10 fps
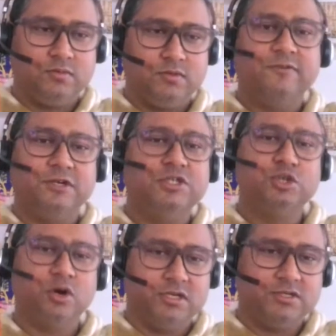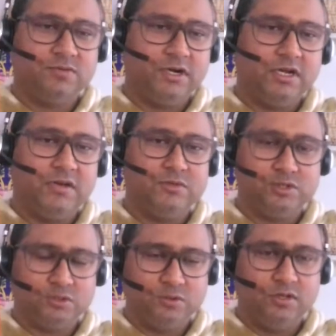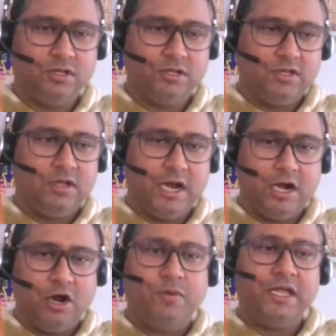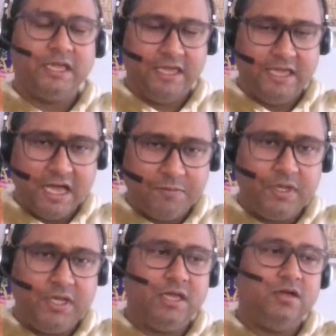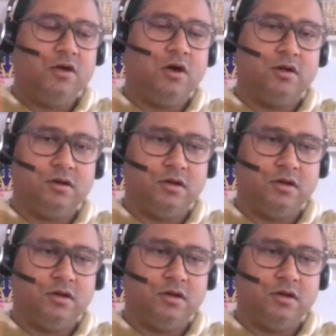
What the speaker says: first choice when it comes to adopting ERP or